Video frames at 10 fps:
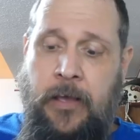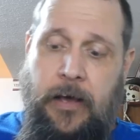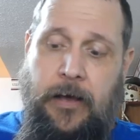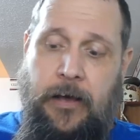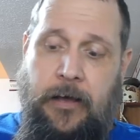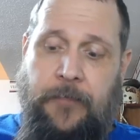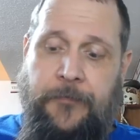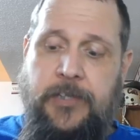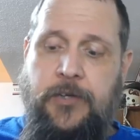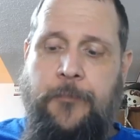The
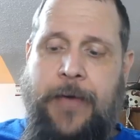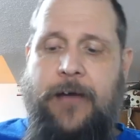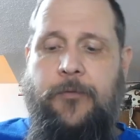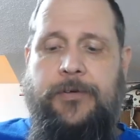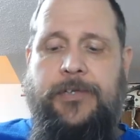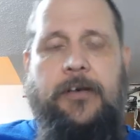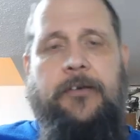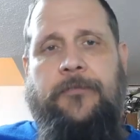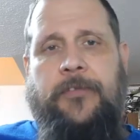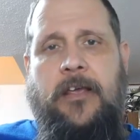fiscal powers
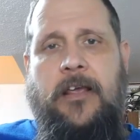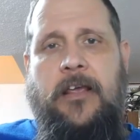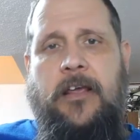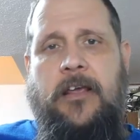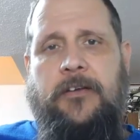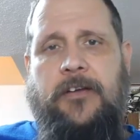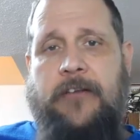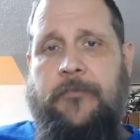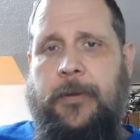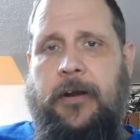of the
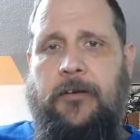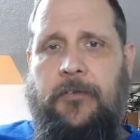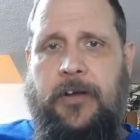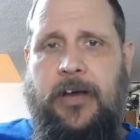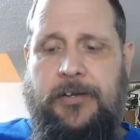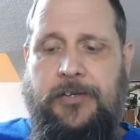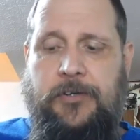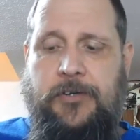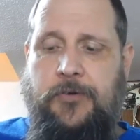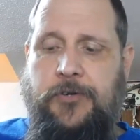government under the
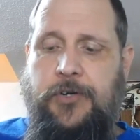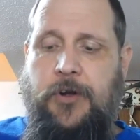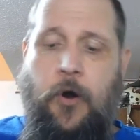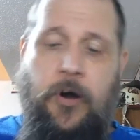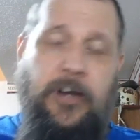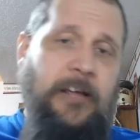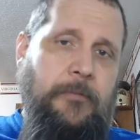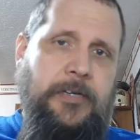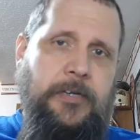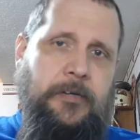Constitution are
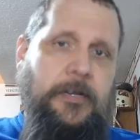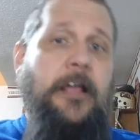limited.